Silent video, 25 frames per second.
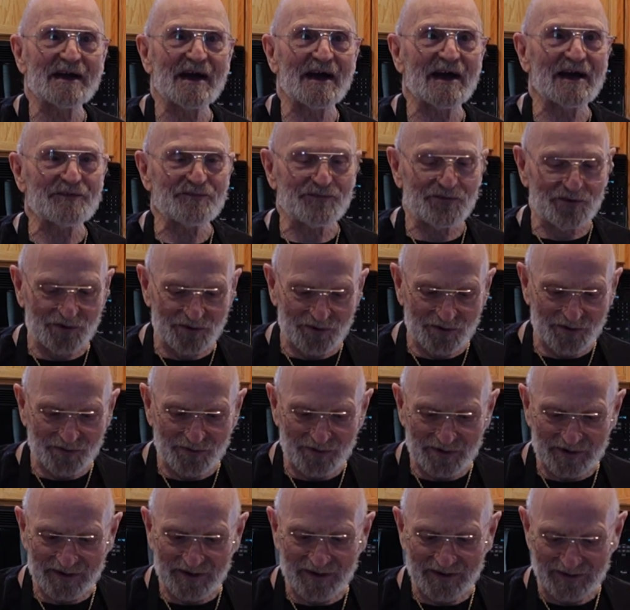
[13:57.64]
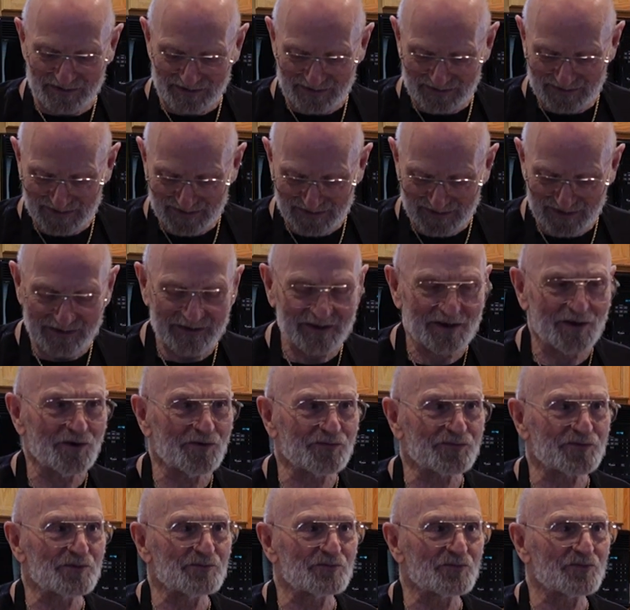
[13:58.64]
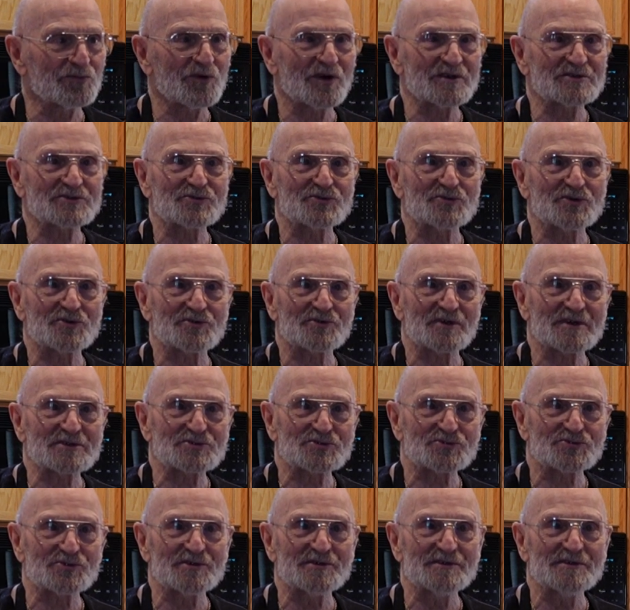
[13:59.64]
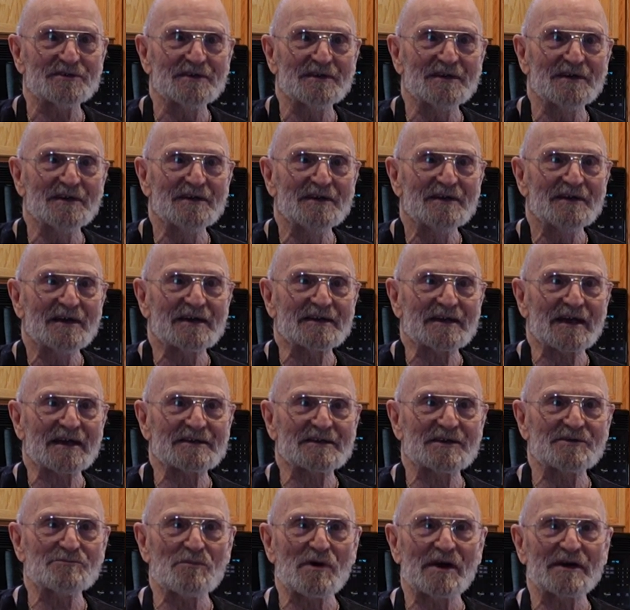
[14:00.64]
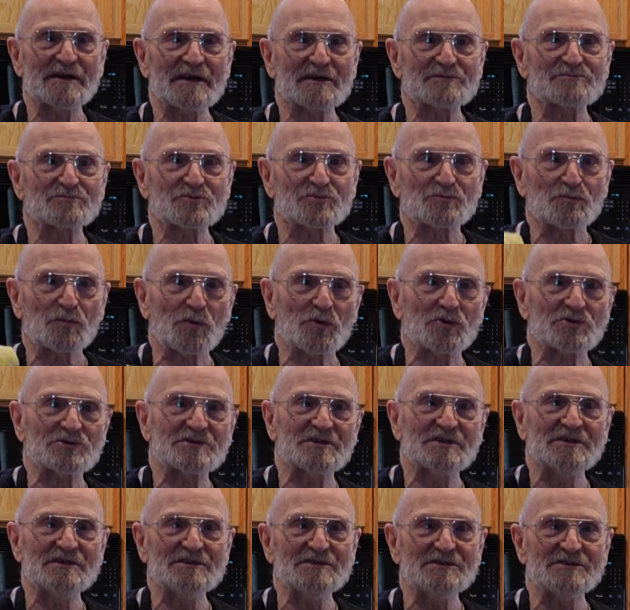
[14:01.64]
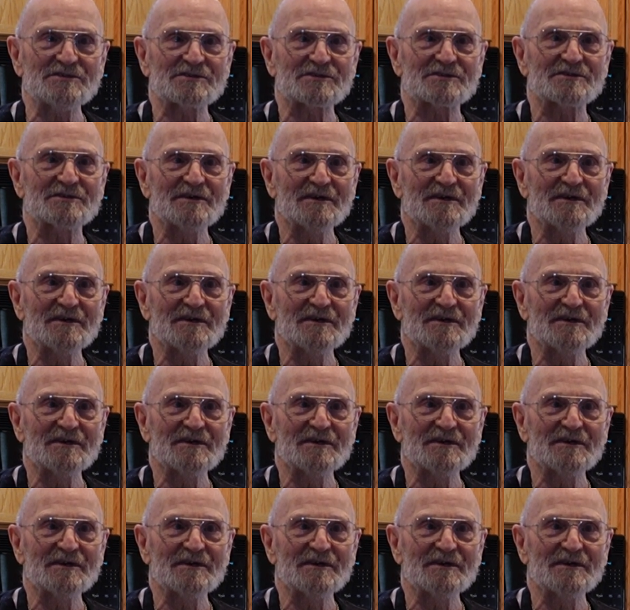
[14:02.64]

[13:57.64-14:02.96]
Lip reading: Guy Fieri. Go from restaurant to restaurant, and I give my expertise.